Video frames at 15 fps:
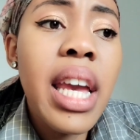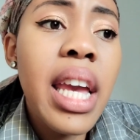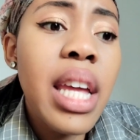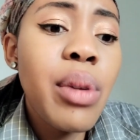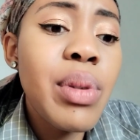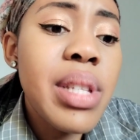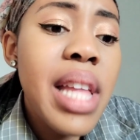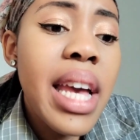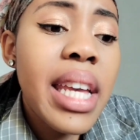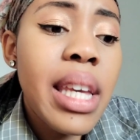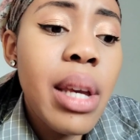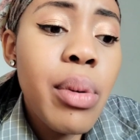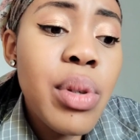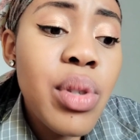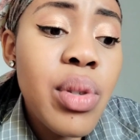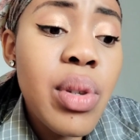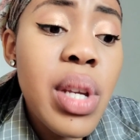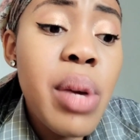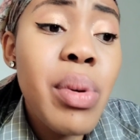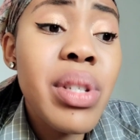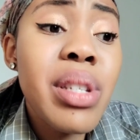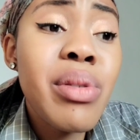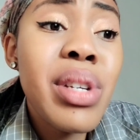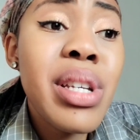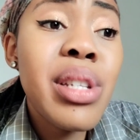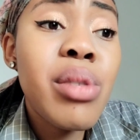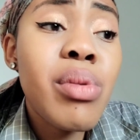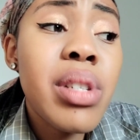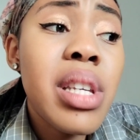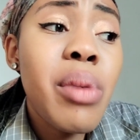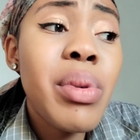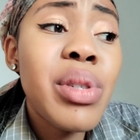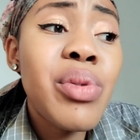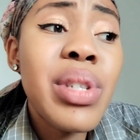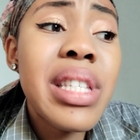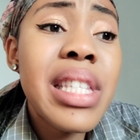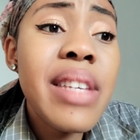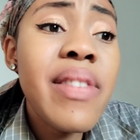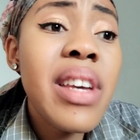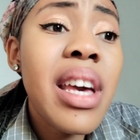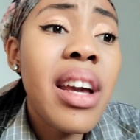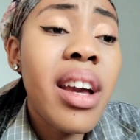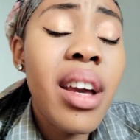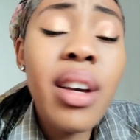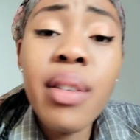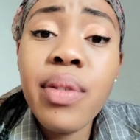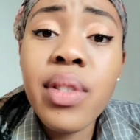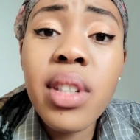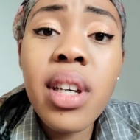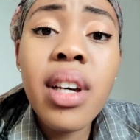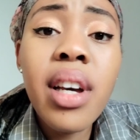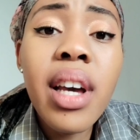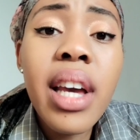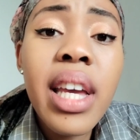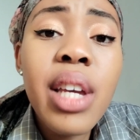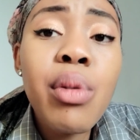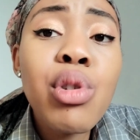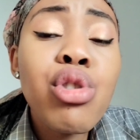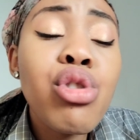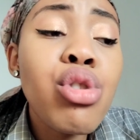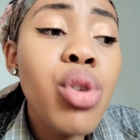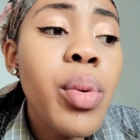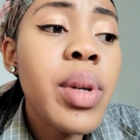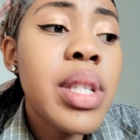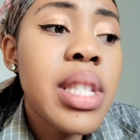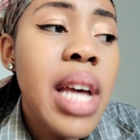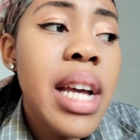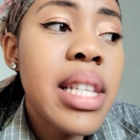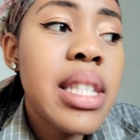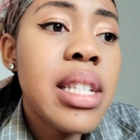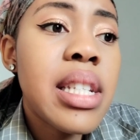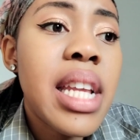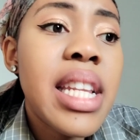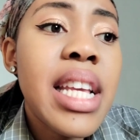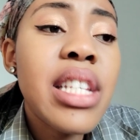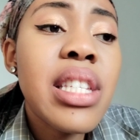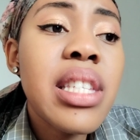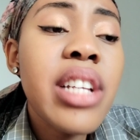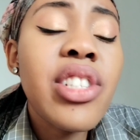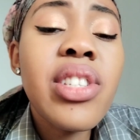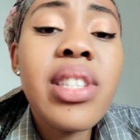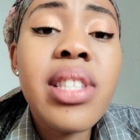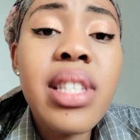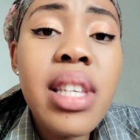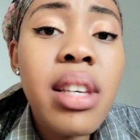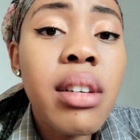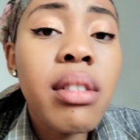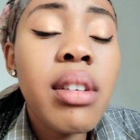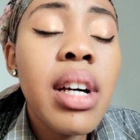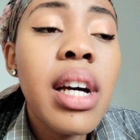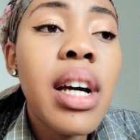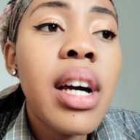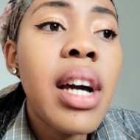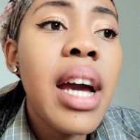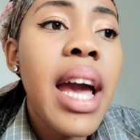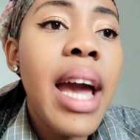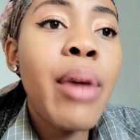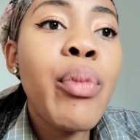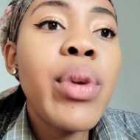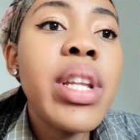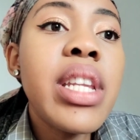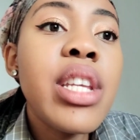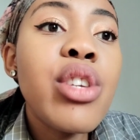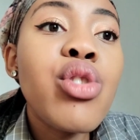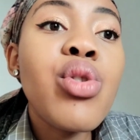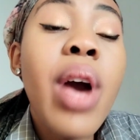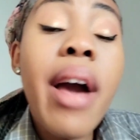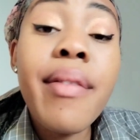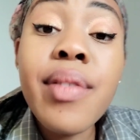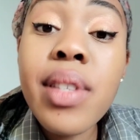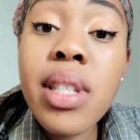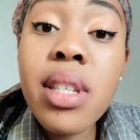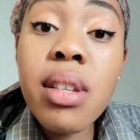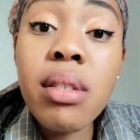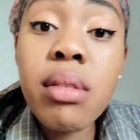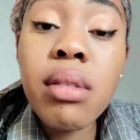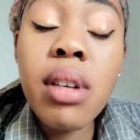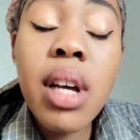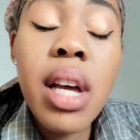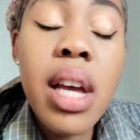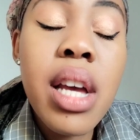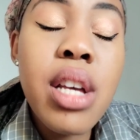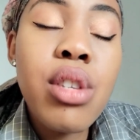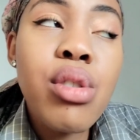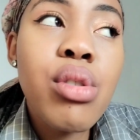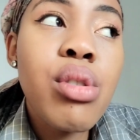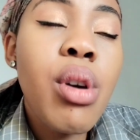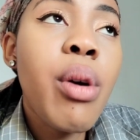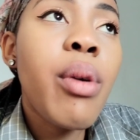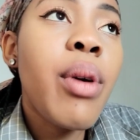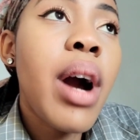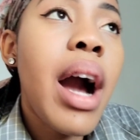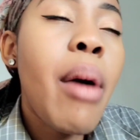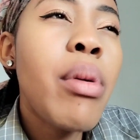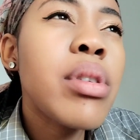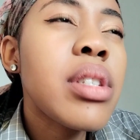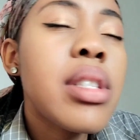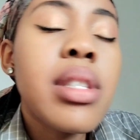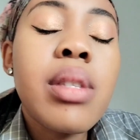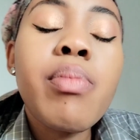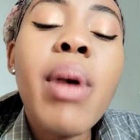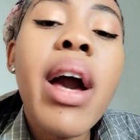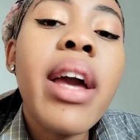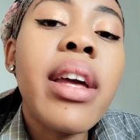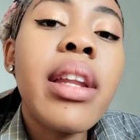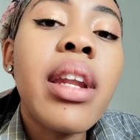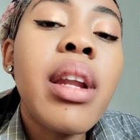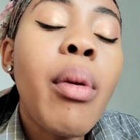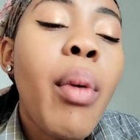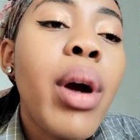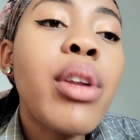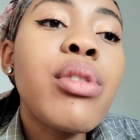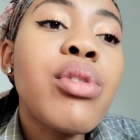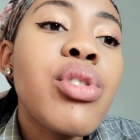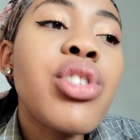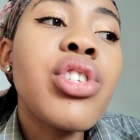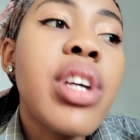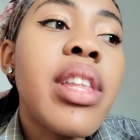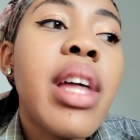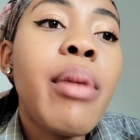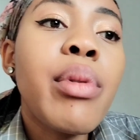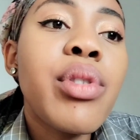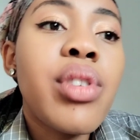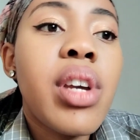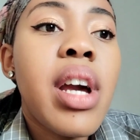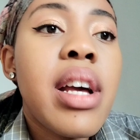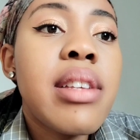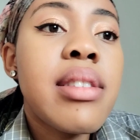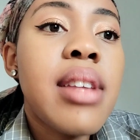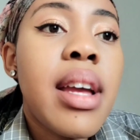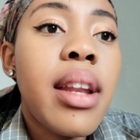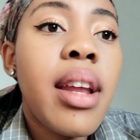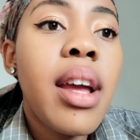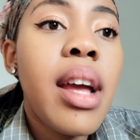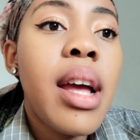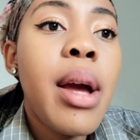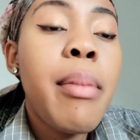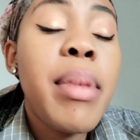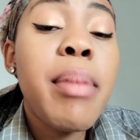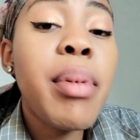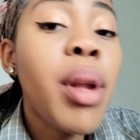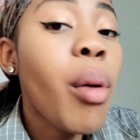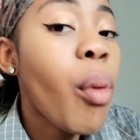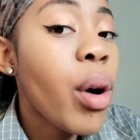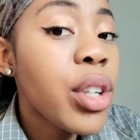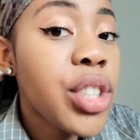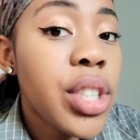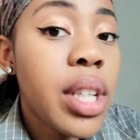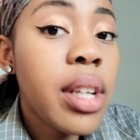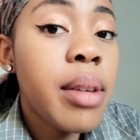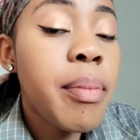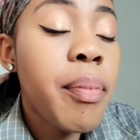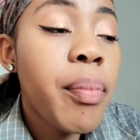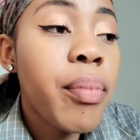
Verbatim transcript: It was like he was he was he's, he was receiving a gift. He was so excited, and he has such zeal, and we need to have zeal. So I was inspired, and I wanted to share that with you guys, that people are watching.